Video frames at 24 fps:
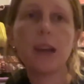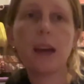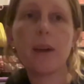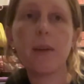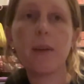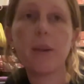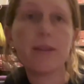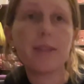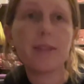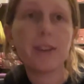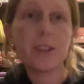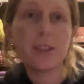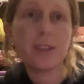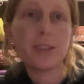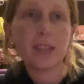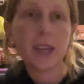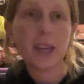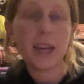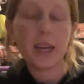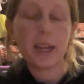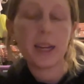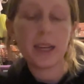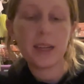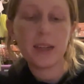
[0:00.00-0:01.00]
however you
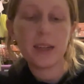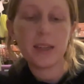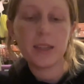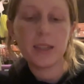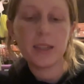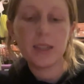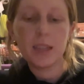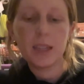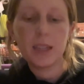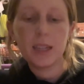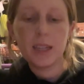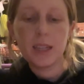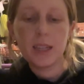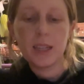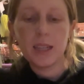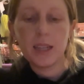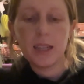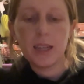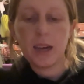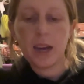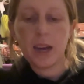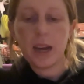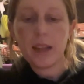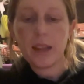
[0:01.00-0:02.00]
say it.
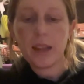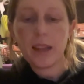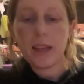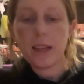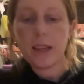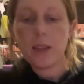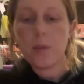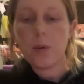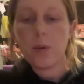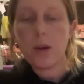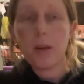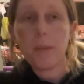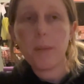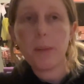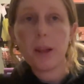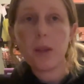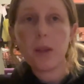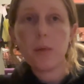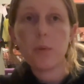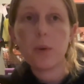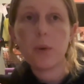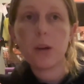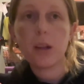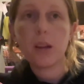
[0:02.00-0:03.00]
I like the
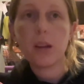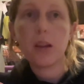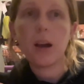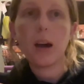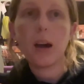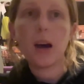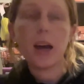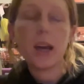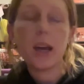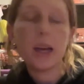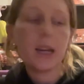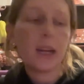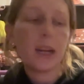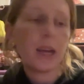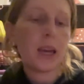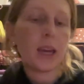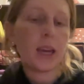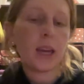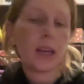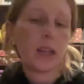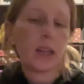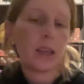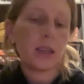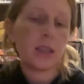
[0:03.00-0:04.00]
watermelon one a lot,
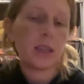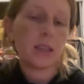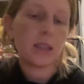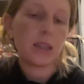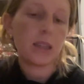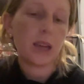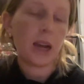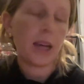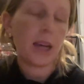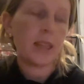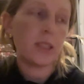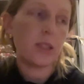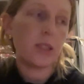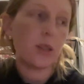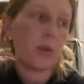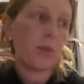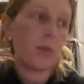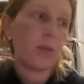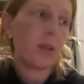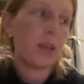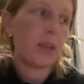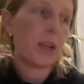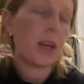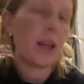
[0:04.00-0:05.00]
and
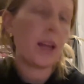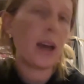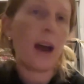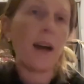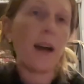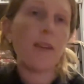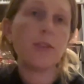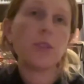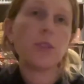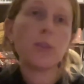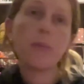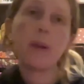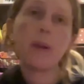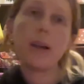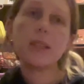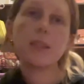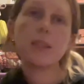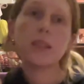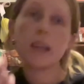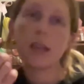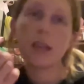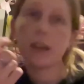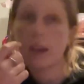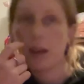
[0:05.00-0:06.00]
after my
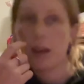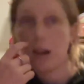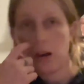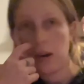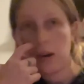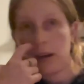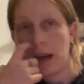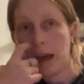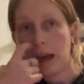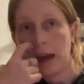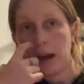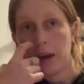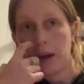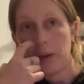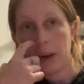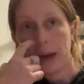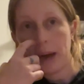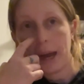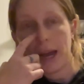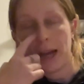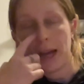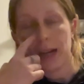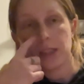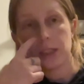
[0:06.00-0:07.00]
skincare now,
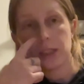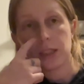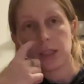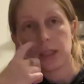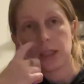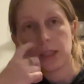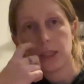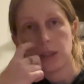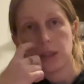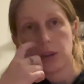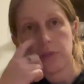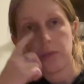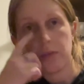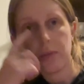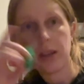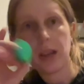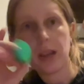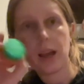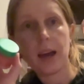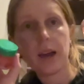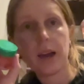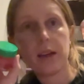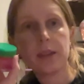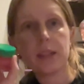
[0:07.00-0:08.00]
I actually don't
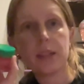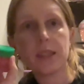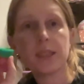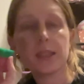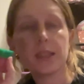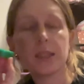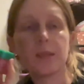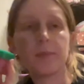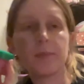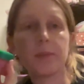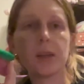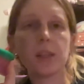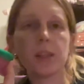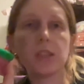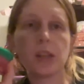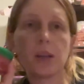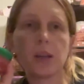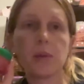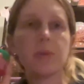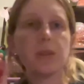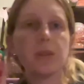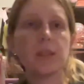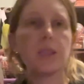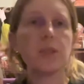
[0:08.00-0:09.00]
rely on this as much. I
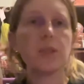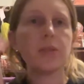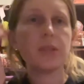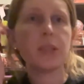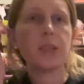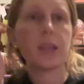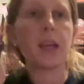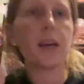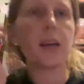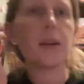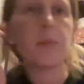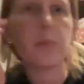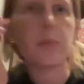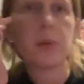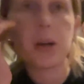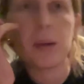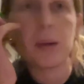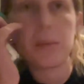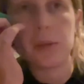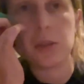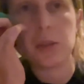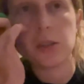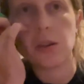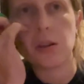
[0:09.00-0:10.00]
was using it pretty
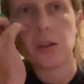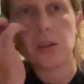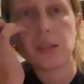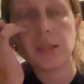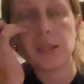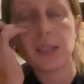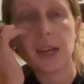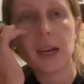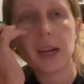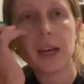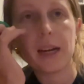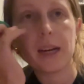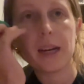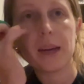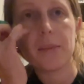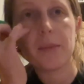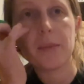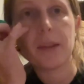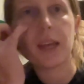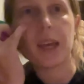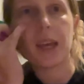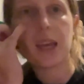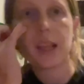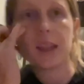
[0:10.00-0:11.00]
much all the time,
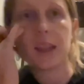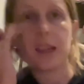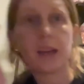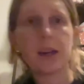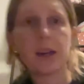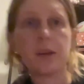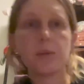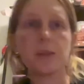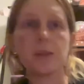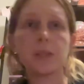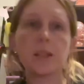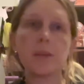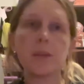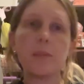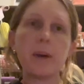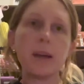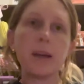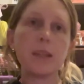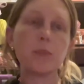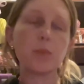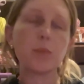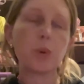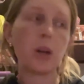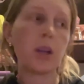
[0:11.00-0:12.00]
thinking that it was the
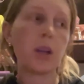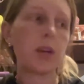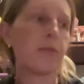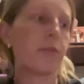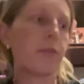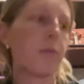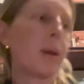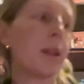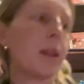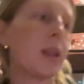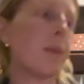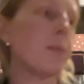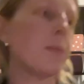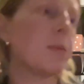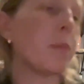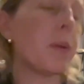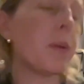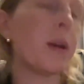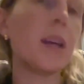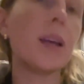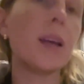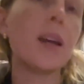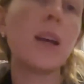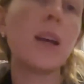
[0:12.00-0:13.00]
best product for my lips, but